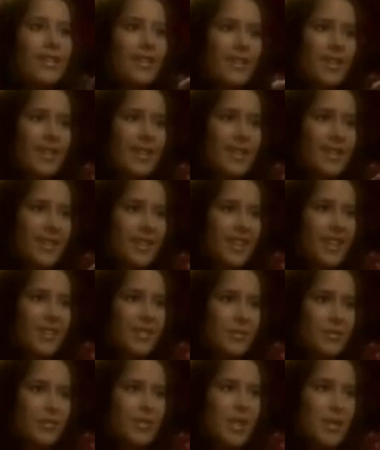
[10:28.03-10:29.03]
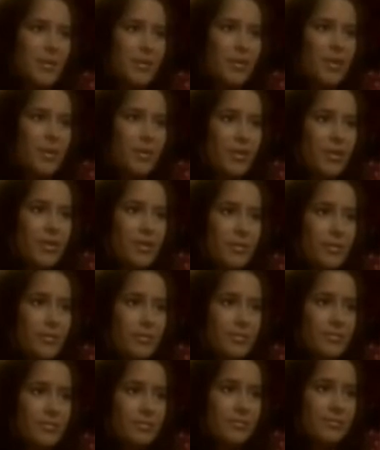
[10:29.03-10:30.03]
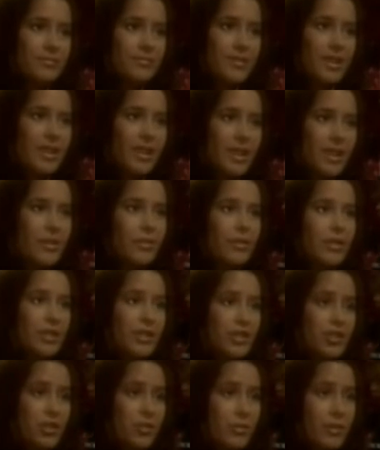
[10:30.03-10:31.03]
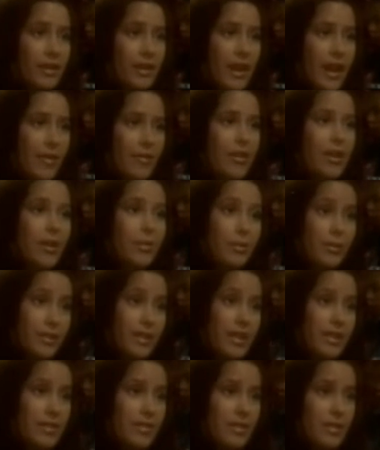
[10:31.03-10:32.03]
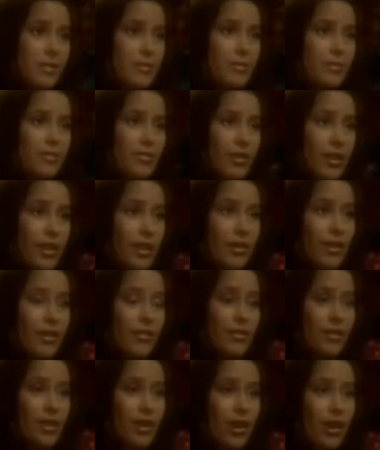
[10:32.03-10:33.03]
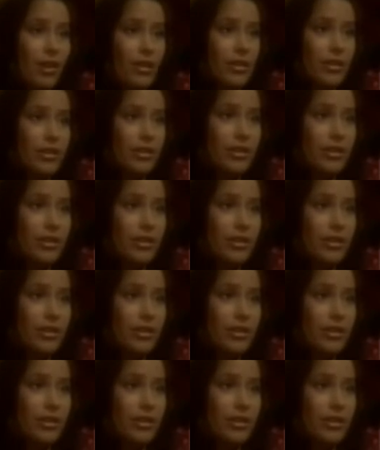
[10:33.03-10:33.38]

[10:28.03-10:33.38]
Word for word: I need to have some time alone with him. I need to reassure him that I'll have a couple days before I go off to college.